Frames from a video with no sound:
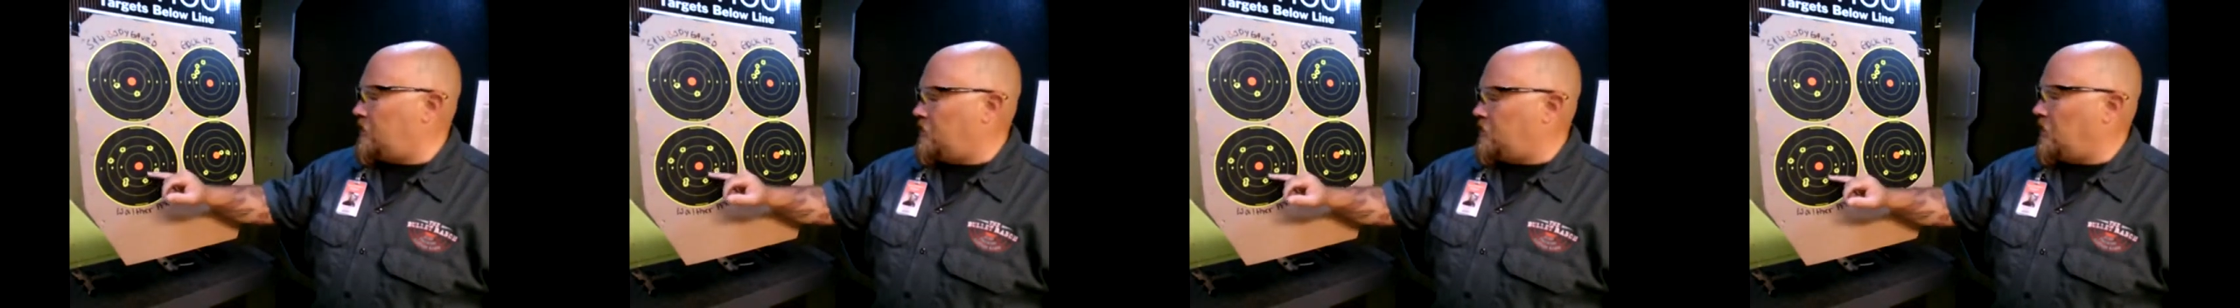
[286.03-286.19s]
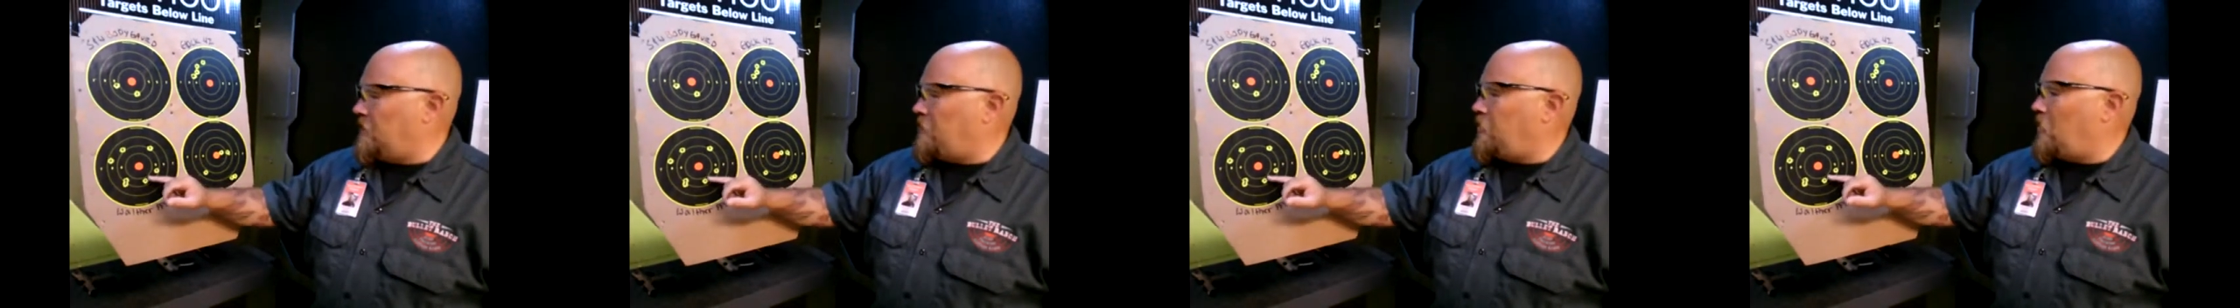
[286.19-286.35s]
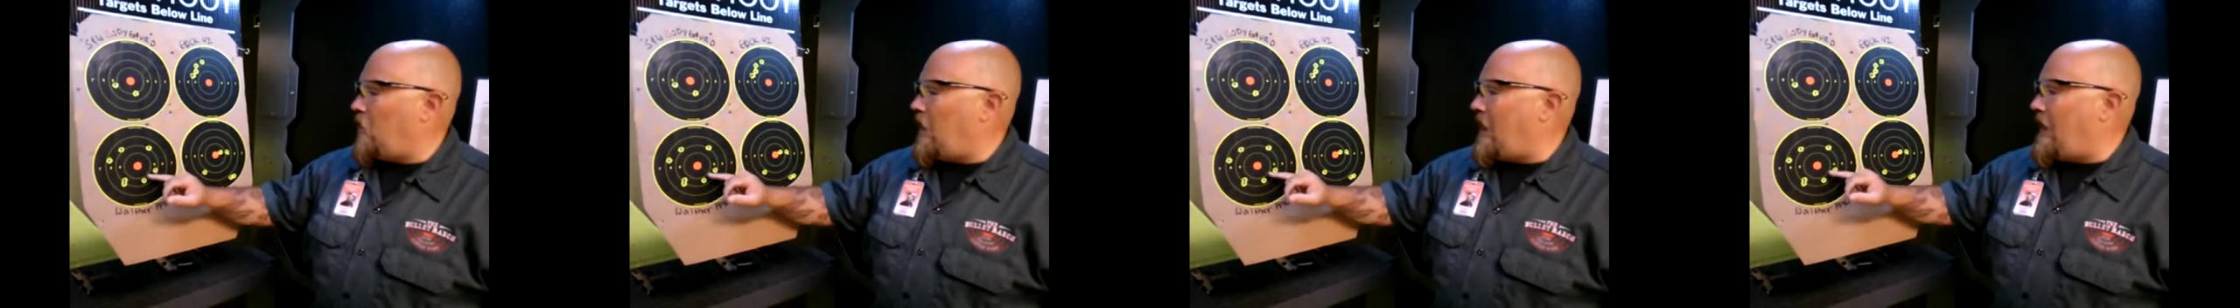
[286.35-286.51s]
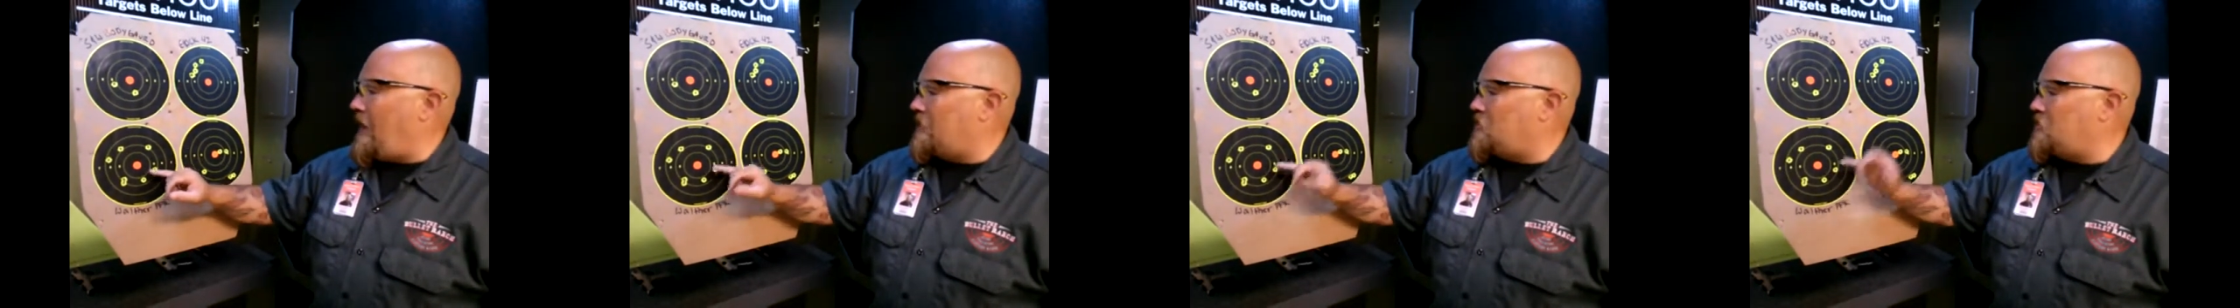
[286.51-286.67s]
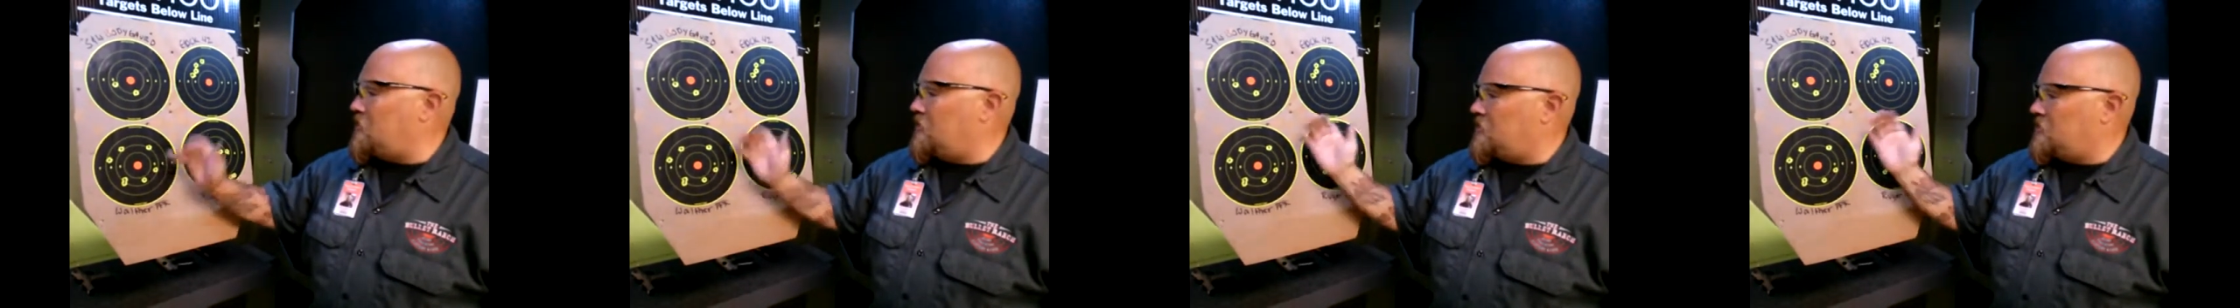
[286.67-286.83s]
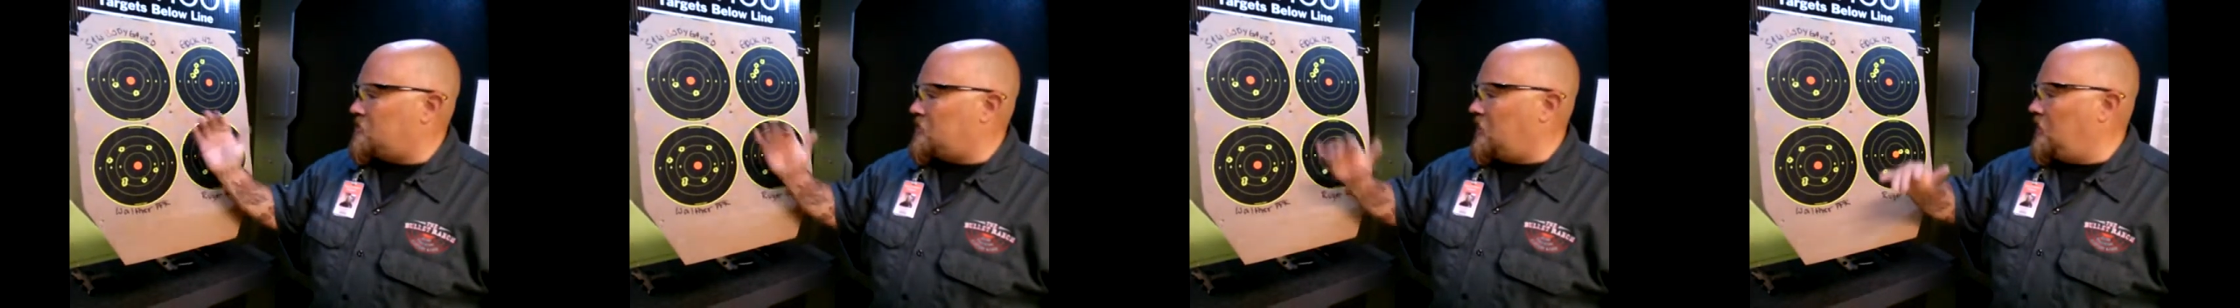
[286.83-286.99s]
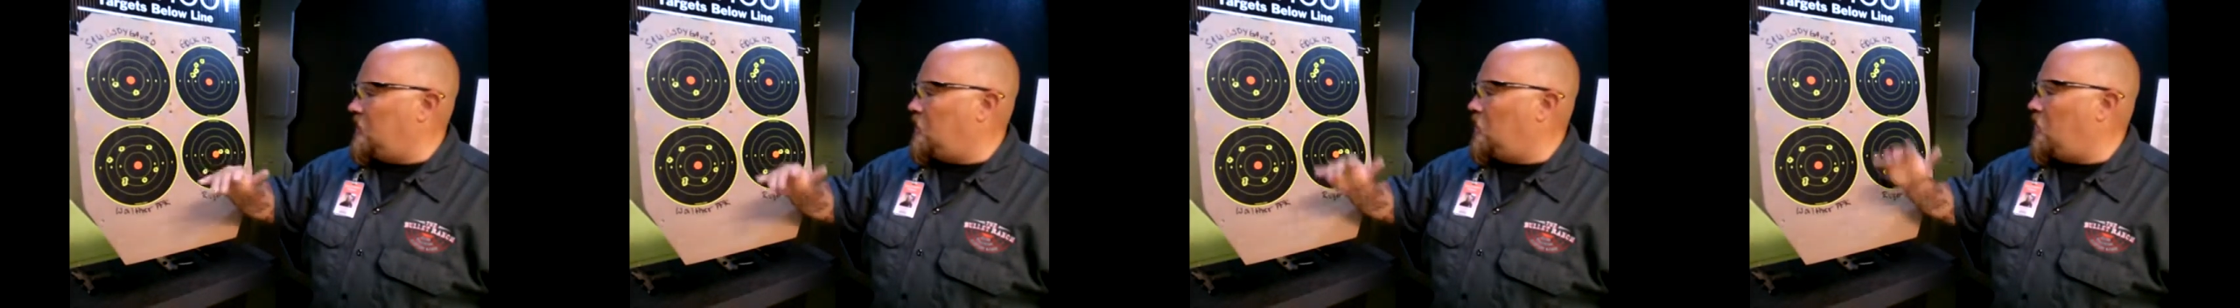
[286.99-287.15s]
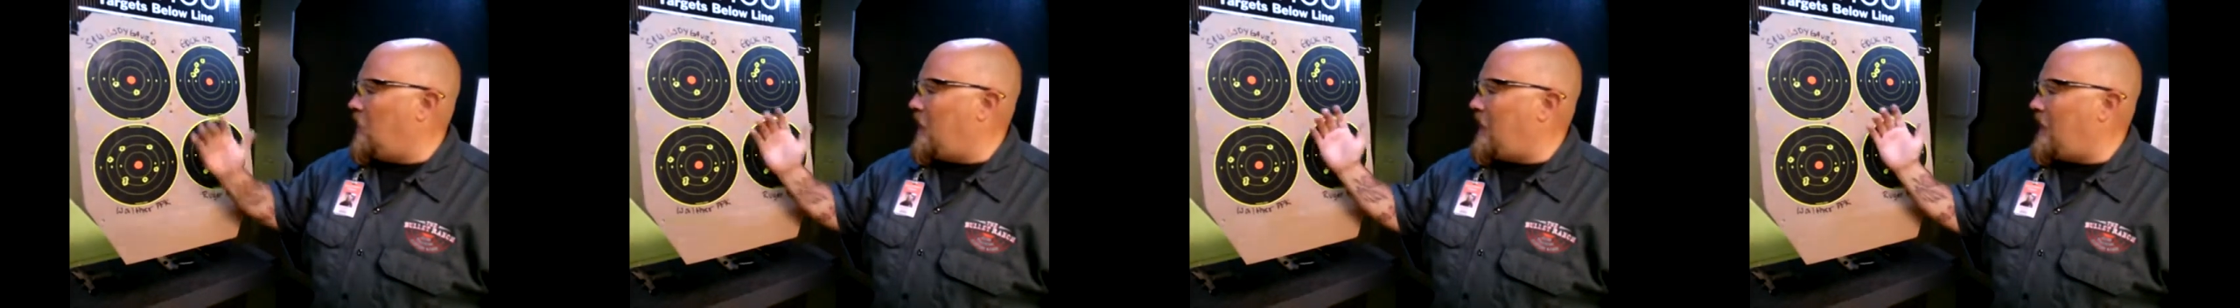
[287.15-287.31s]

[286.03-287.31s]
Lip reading: the double action, the single